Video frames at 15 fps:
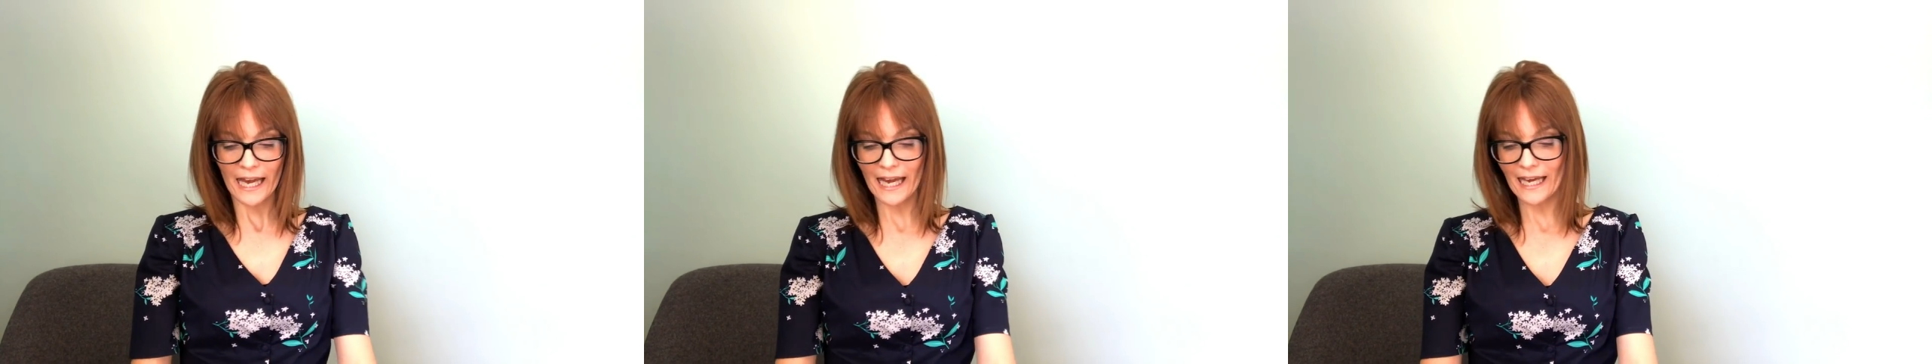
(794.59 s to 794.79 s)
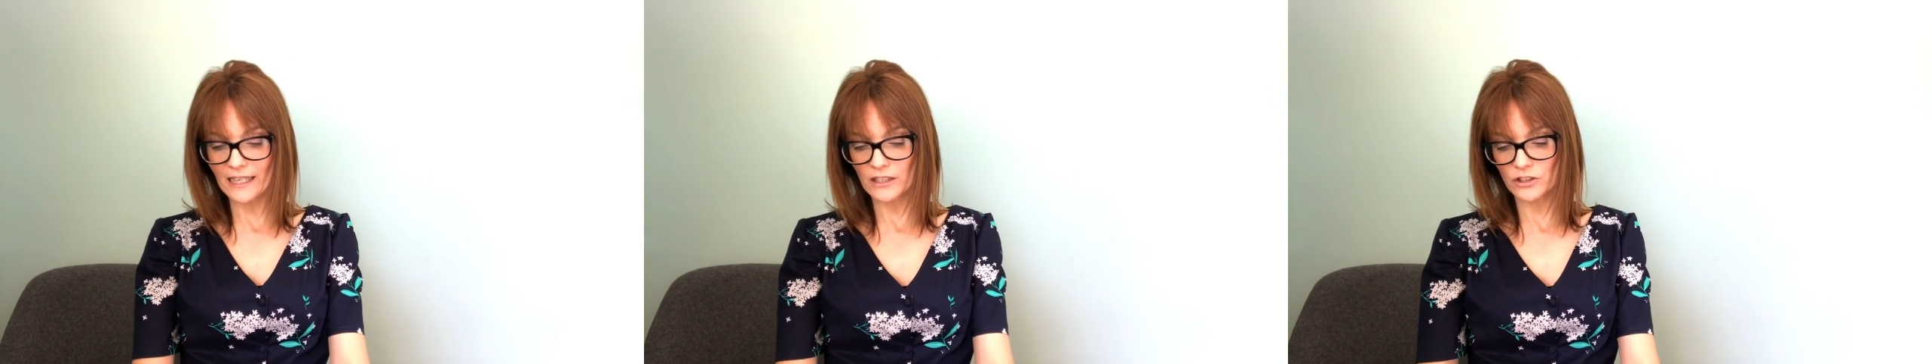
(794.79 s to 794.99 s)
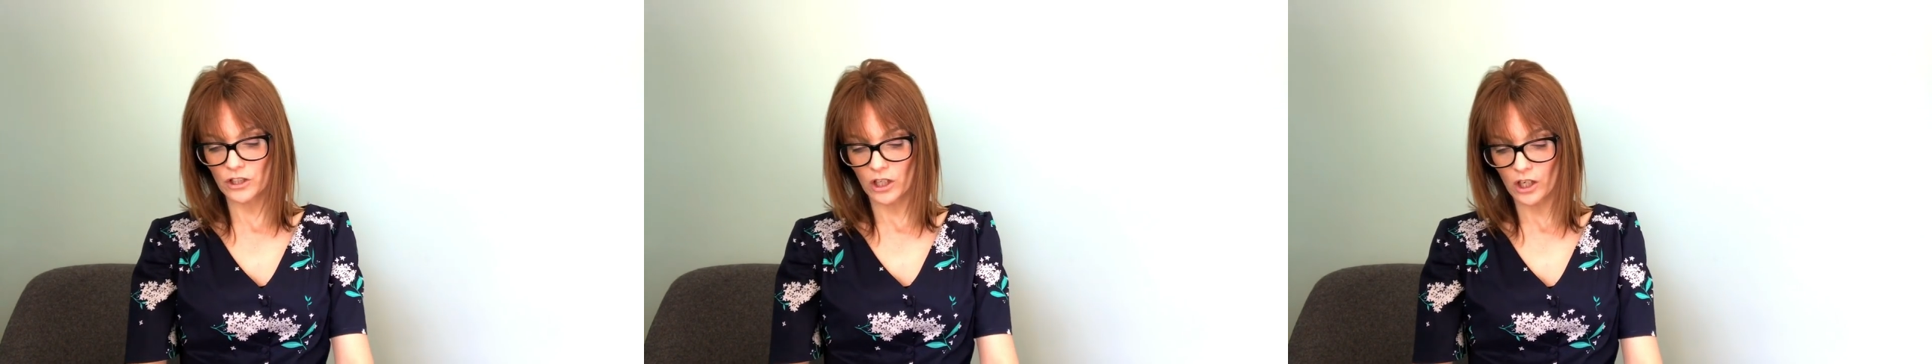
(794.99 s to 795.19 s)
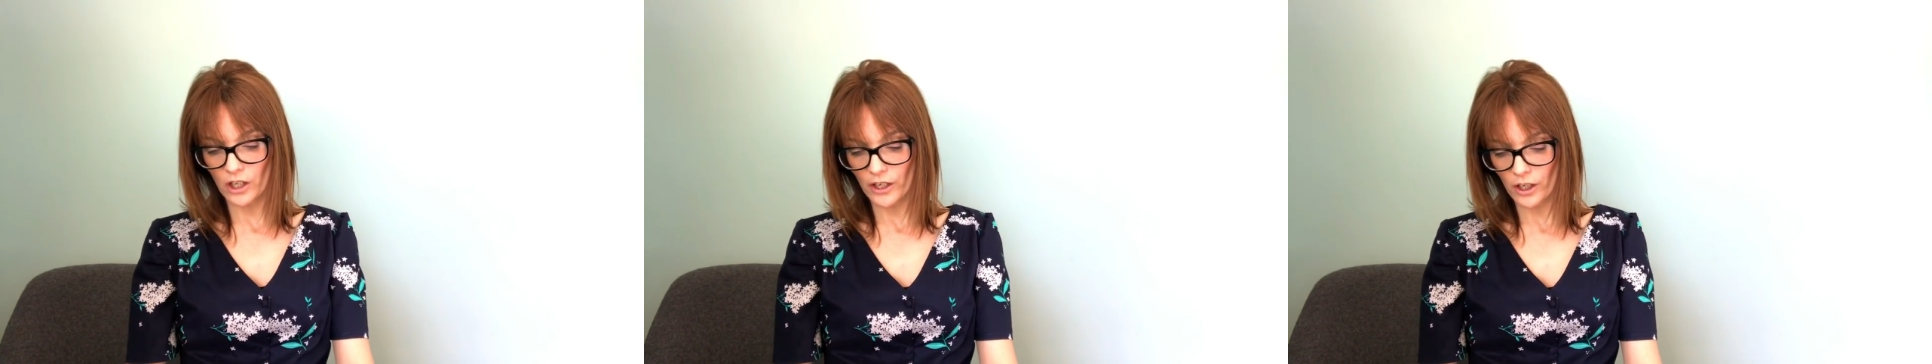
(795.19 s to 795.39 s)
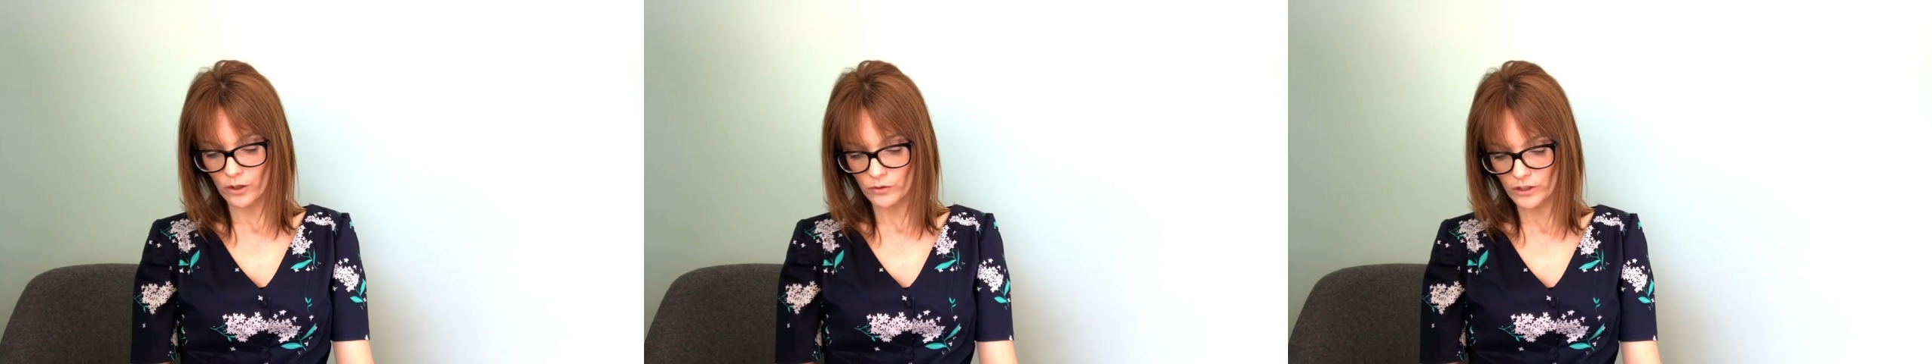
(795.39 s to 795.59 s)
and
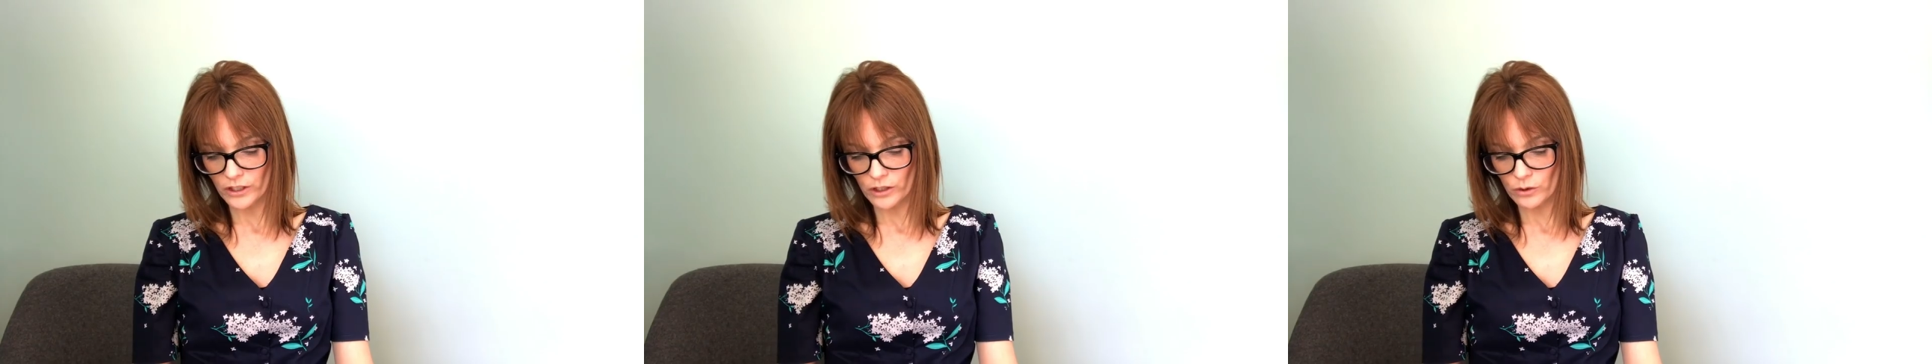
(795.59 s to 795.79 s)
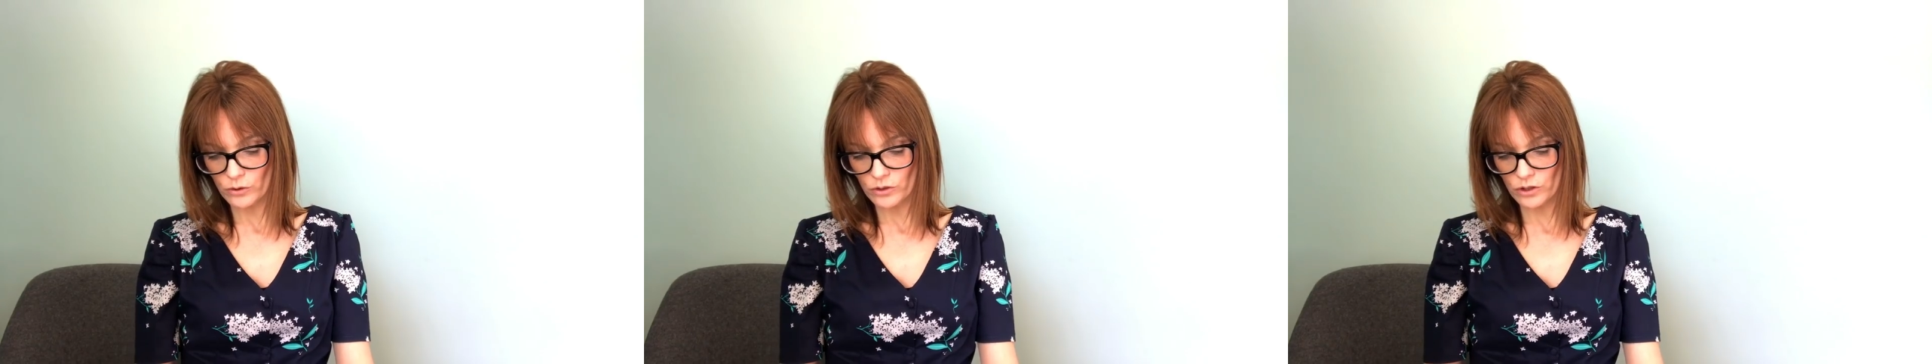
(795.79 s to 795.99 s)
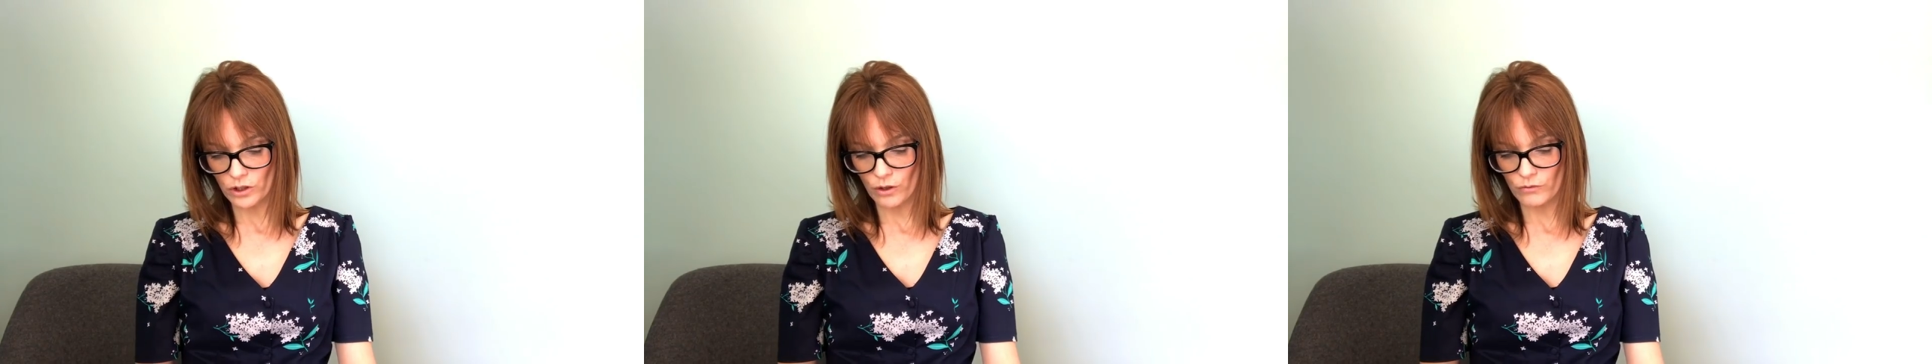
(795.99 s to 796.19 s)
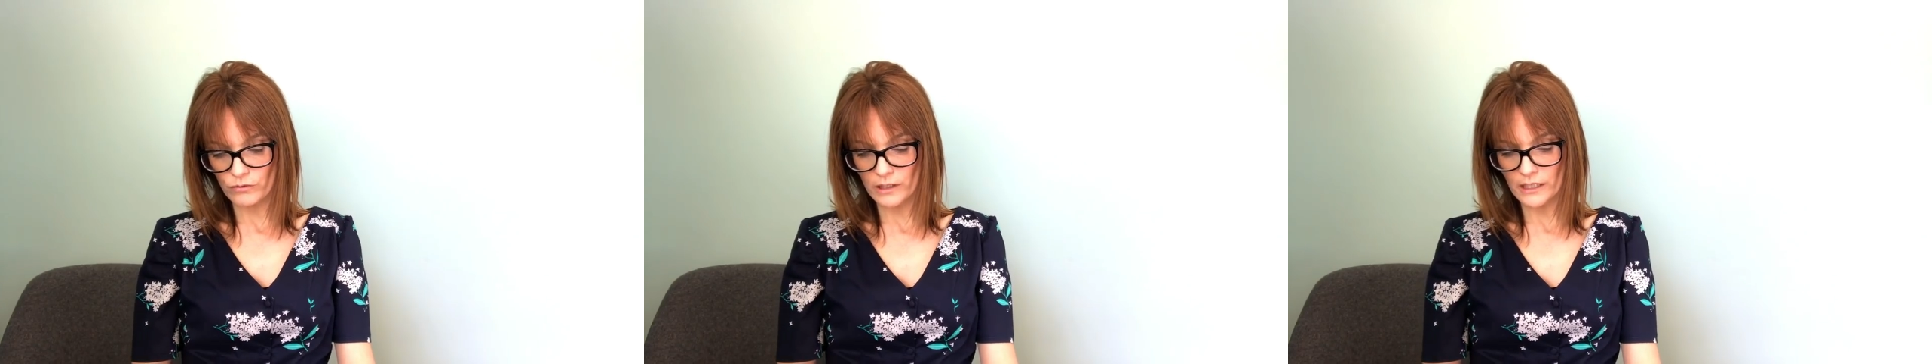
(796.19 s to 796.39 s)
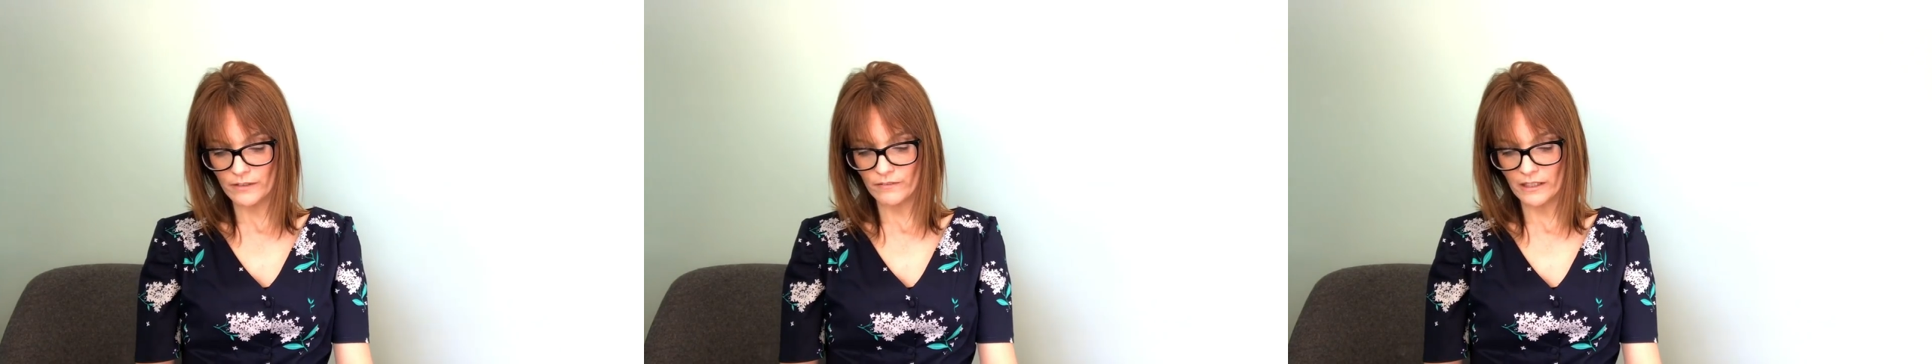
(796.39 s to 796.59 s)
I only used a
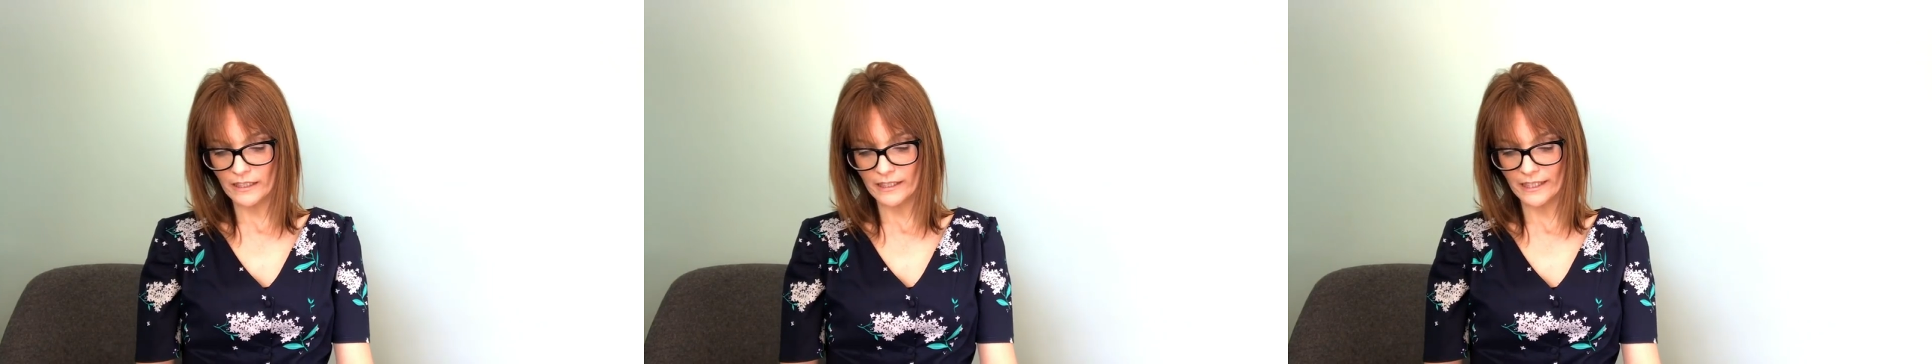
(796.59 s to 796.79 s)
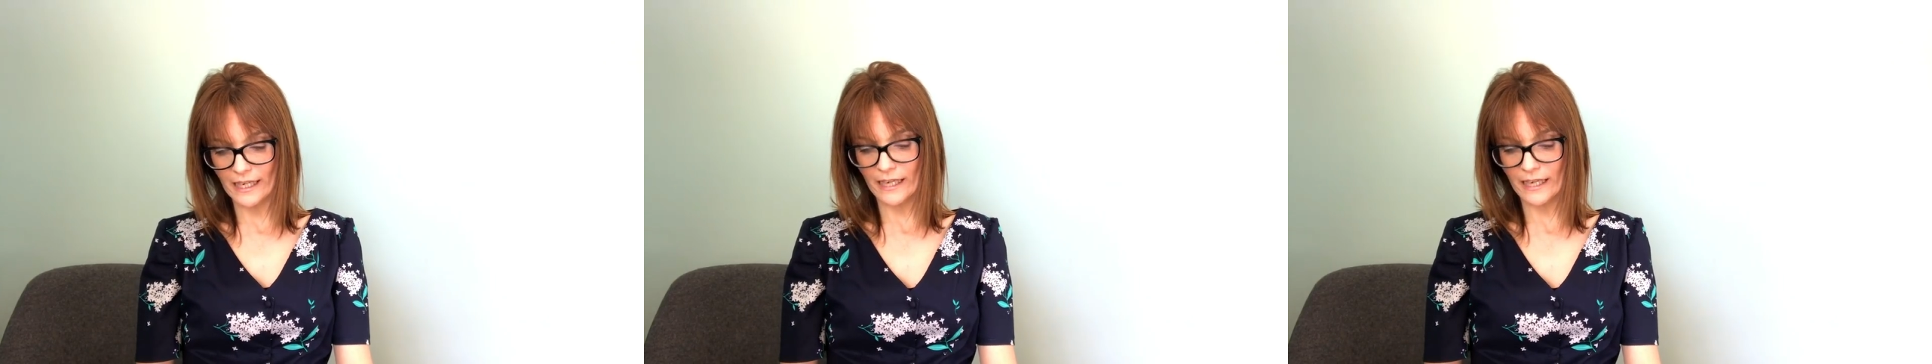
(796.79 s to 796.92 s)
really, really